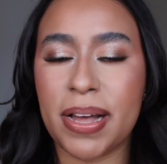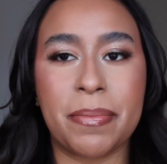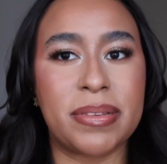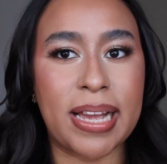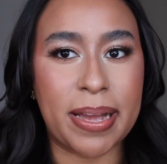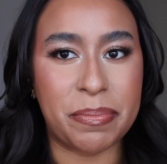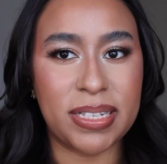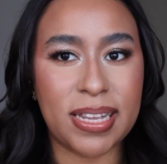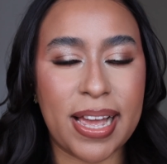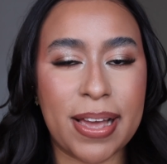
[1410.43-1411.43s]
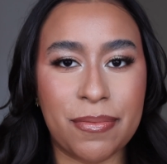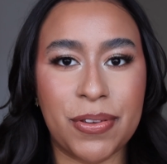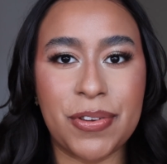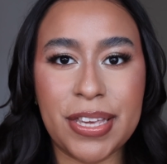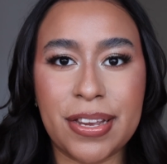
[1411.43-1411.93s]
I'm happy to have
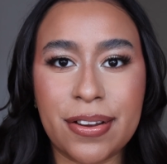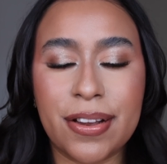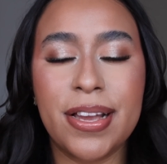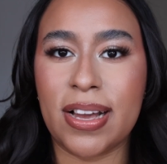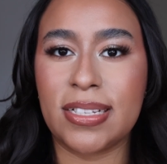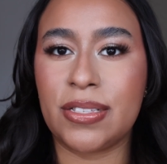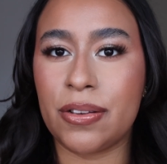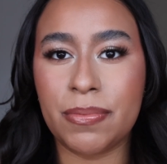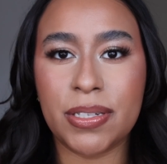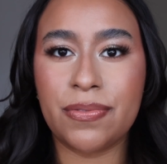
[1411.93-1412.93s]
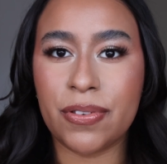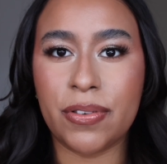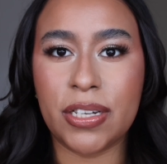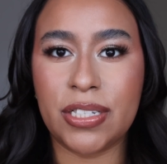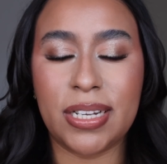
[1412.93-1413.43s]
you here. Thank you guys so much for
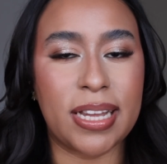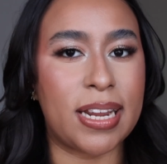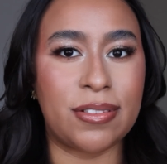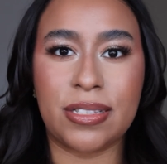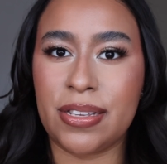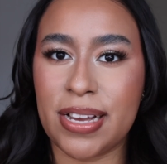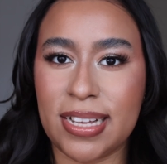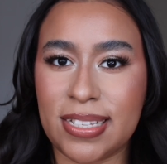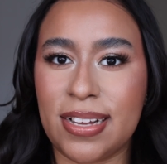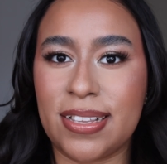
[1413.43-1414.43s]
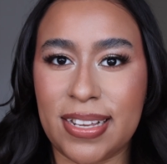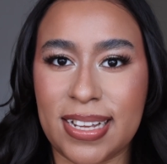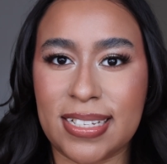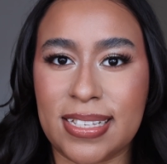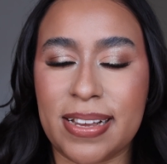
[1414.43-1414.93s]
watching, and I'll see you guys on the
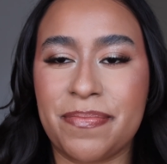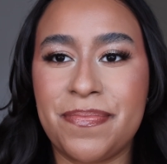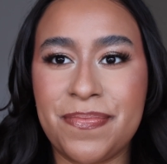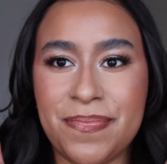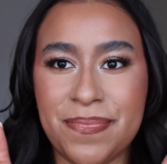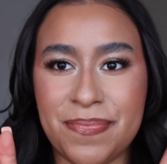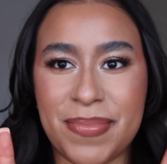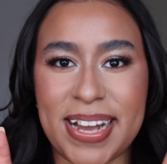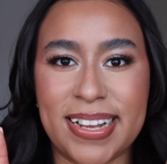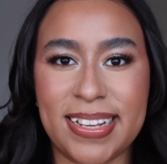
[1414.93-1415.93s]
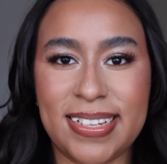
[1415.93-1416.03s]
next time. Bye.